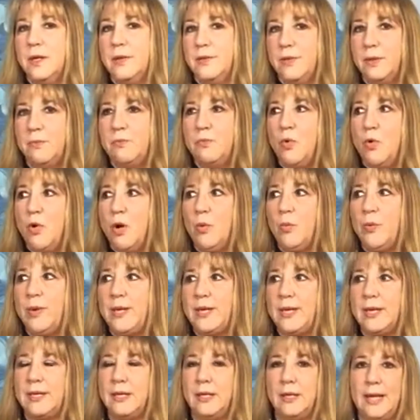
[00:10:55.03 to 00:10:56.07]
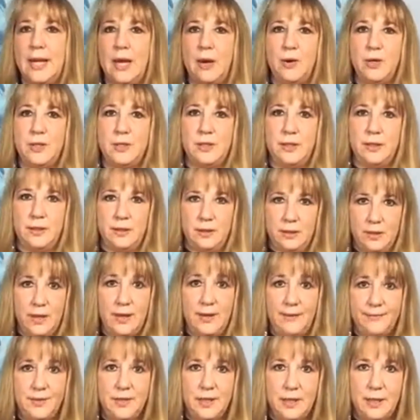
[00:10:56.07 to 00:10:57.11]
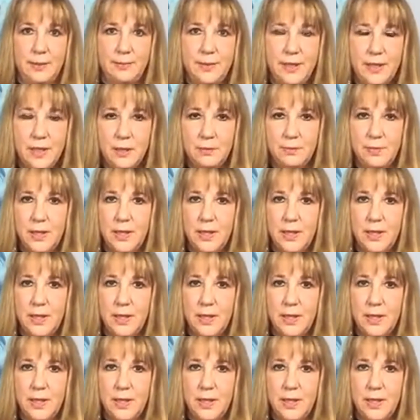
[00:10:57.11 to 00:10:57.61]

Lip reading: the more we can allow our love to come in,